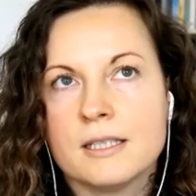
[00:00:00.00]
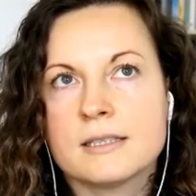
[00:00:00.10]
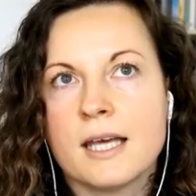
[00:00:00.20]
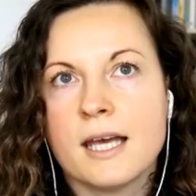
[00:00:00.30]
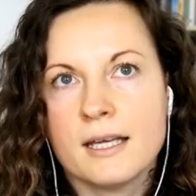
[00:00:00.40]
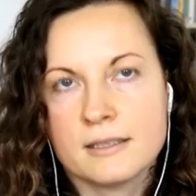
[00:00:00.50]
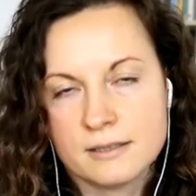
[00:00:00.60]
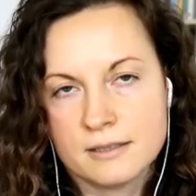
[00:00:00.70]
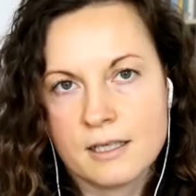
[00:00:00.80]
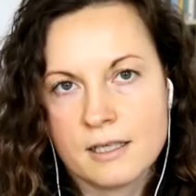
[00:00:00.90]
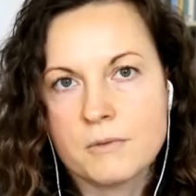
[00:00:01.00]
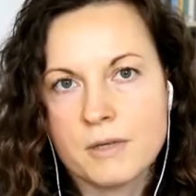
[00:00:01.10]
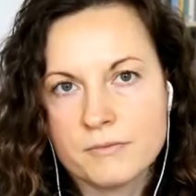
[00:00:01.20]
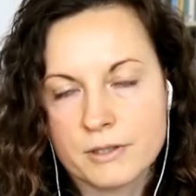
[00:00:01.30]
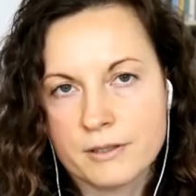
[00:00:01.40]
it can,
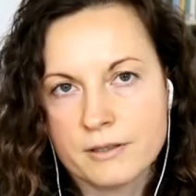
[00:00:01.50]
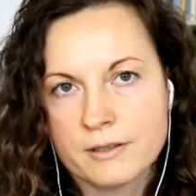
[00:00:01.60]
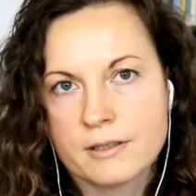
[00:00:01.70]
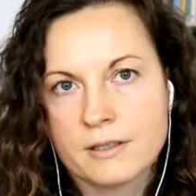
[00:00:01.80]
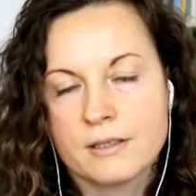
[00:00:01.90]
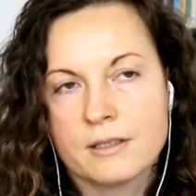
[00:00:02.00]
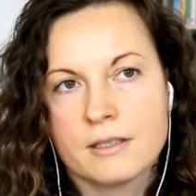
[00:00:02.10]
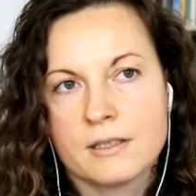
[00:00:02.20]
however,